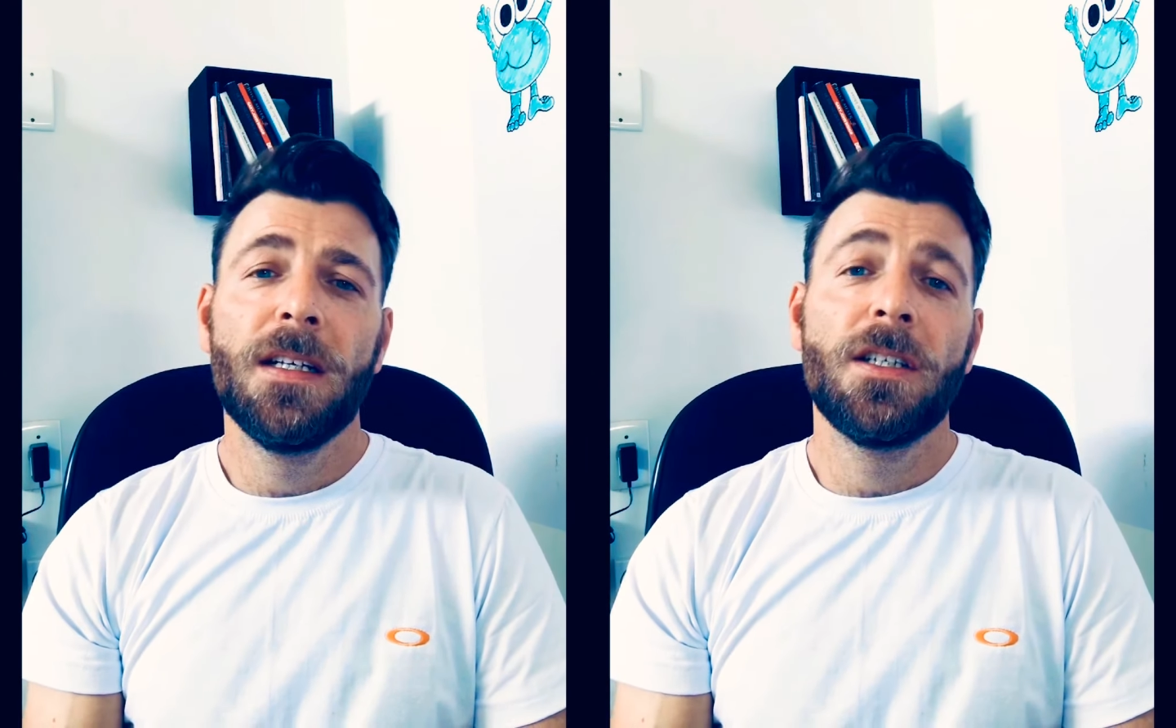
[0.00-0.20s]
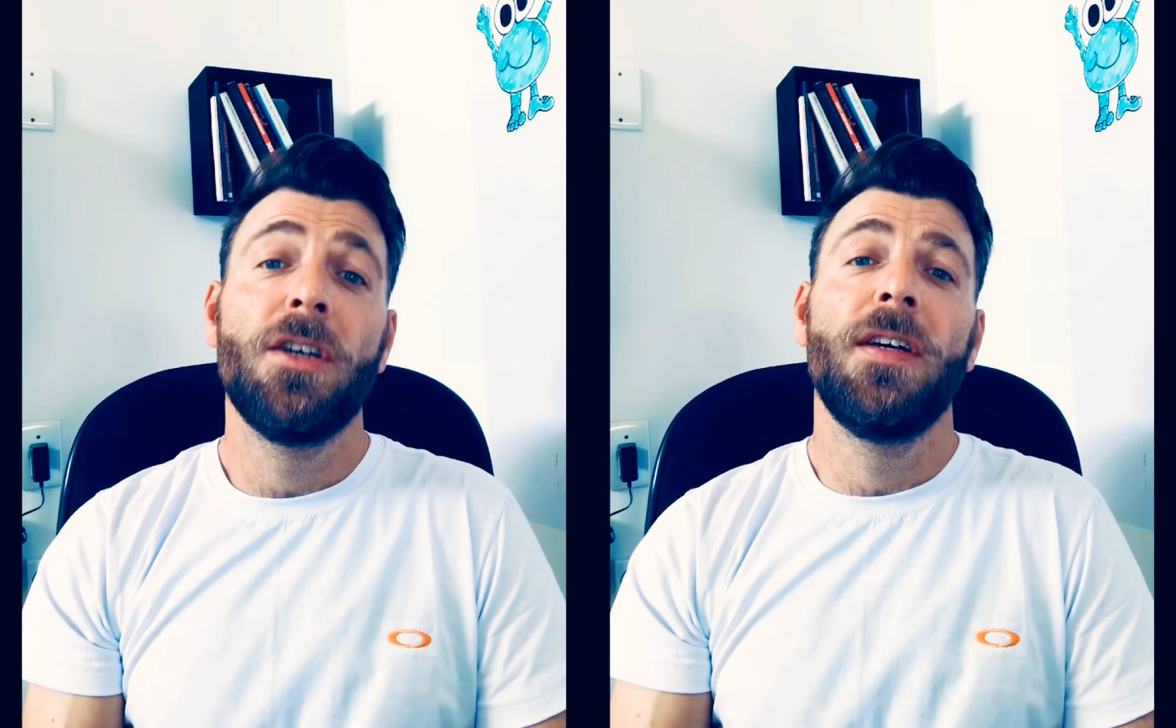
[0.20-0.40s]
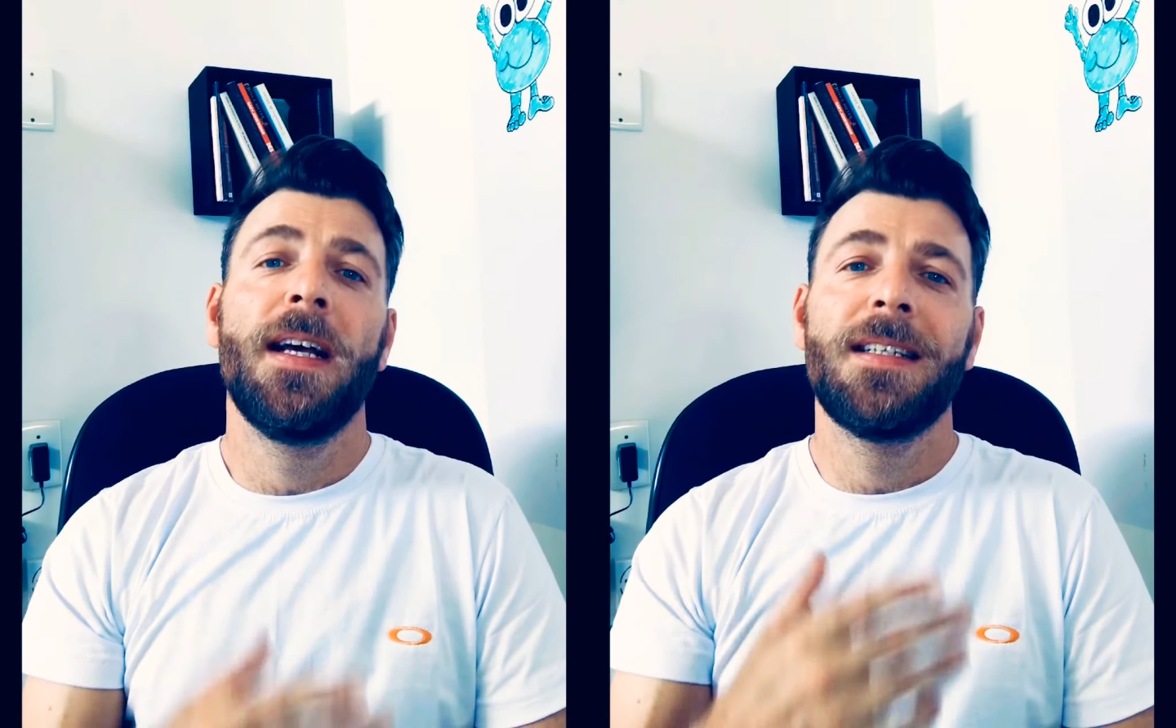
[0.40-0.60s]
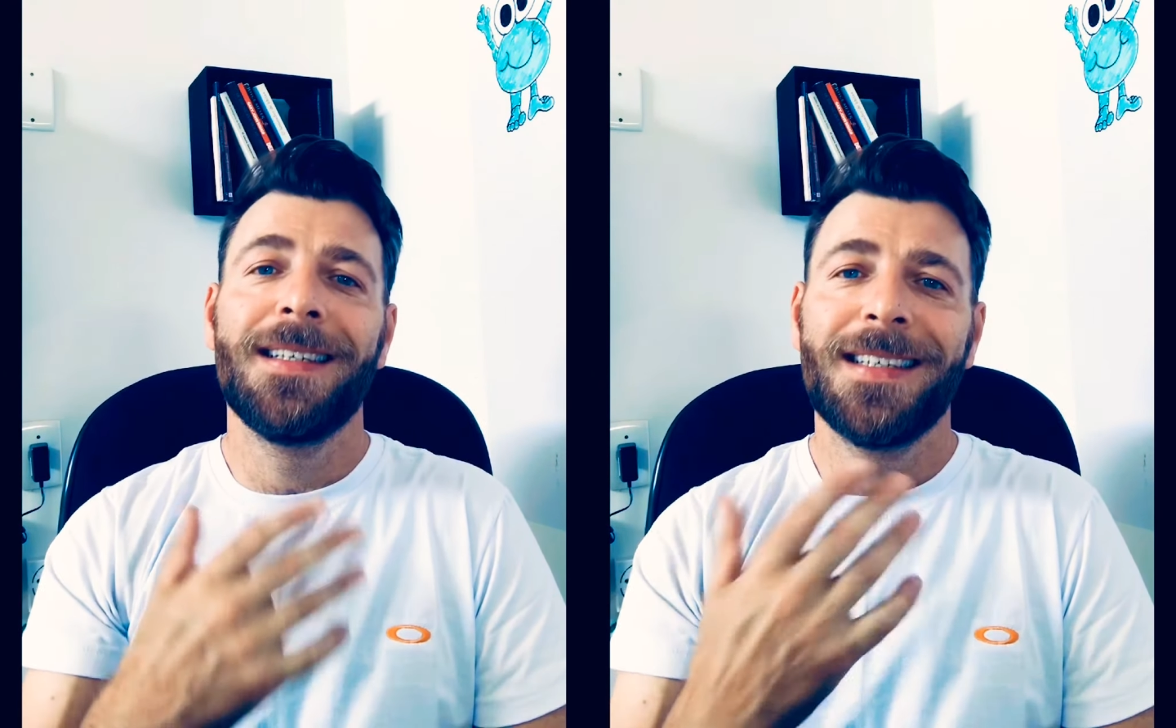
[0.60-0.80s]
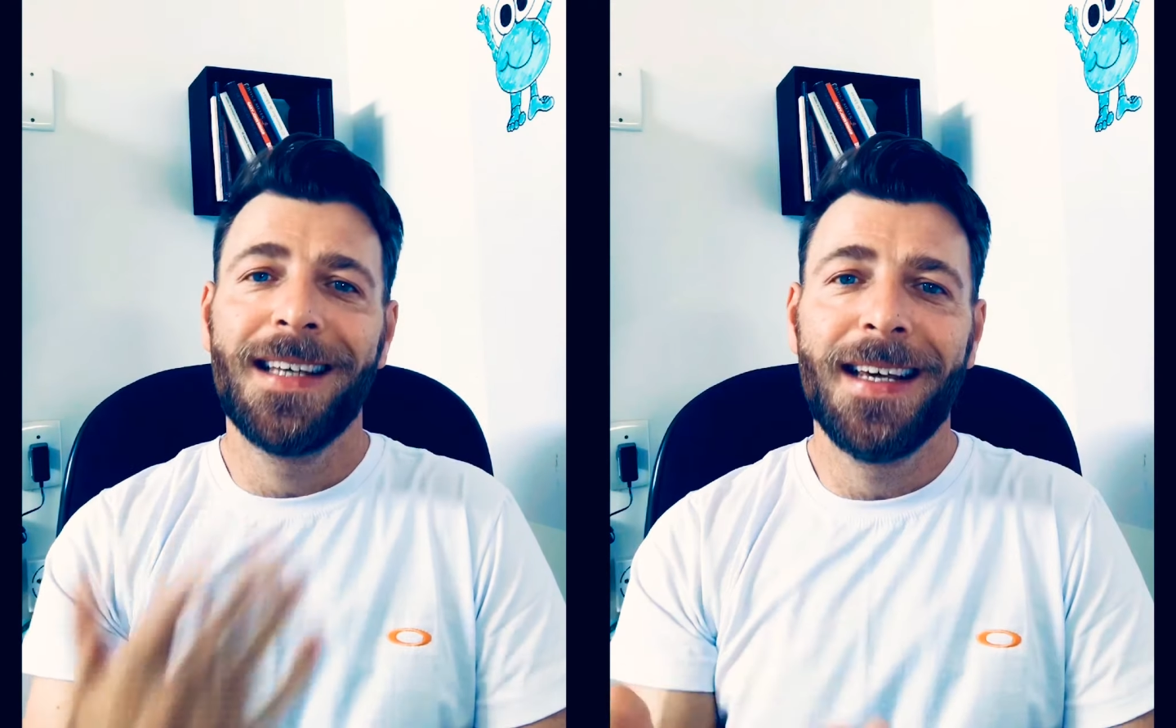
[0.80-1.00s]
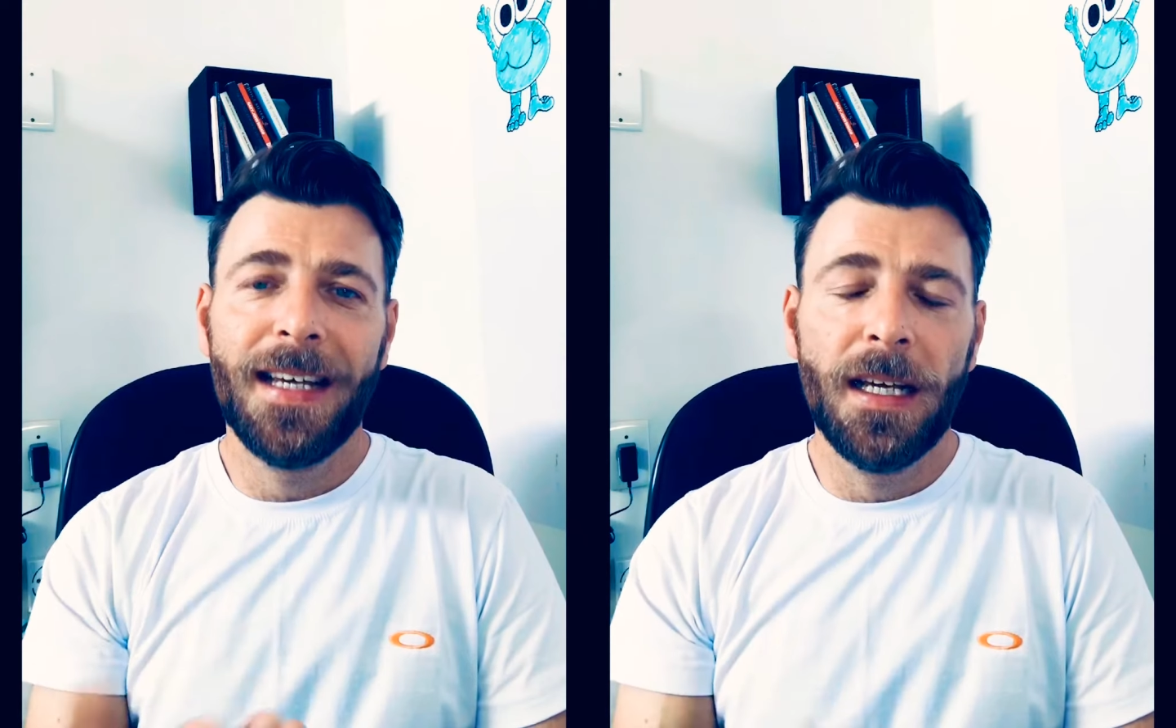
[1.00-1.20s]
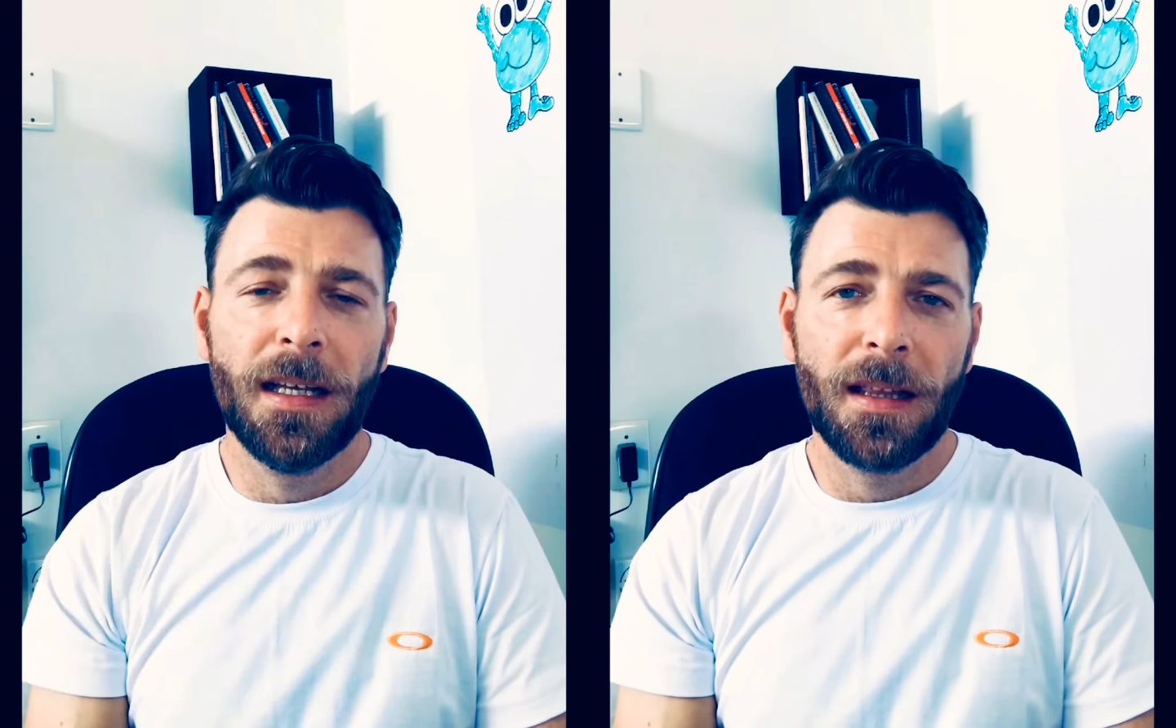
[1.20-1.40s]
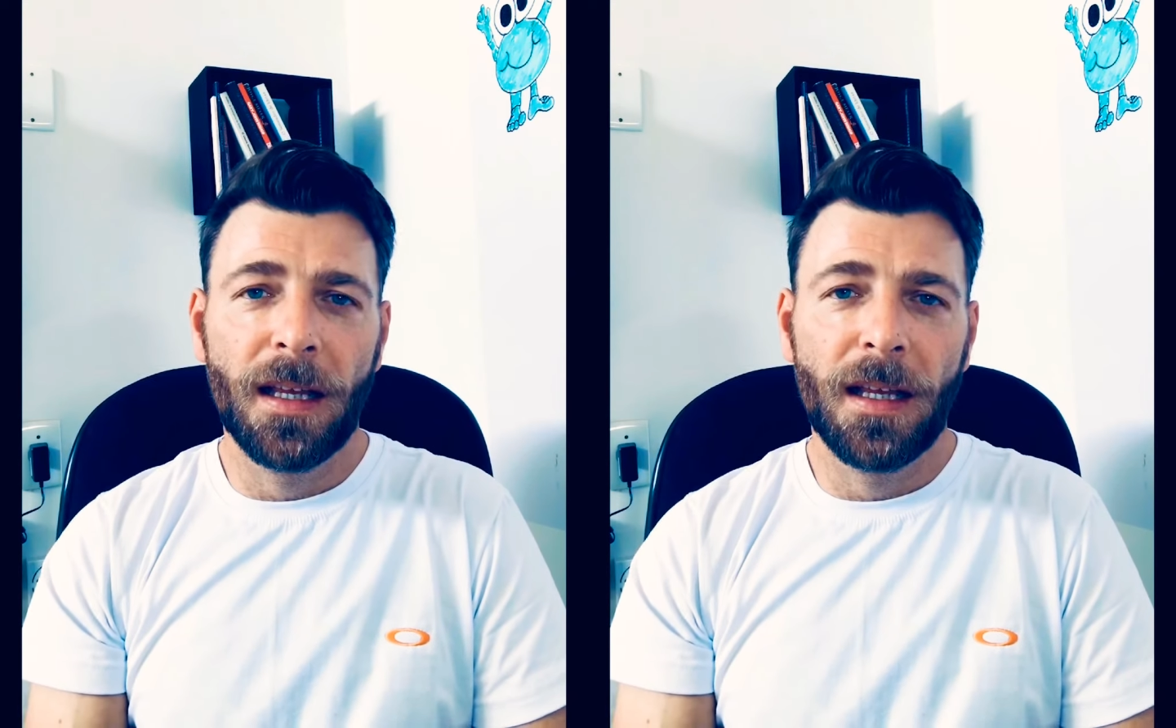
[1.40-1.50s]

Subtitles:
So you get to see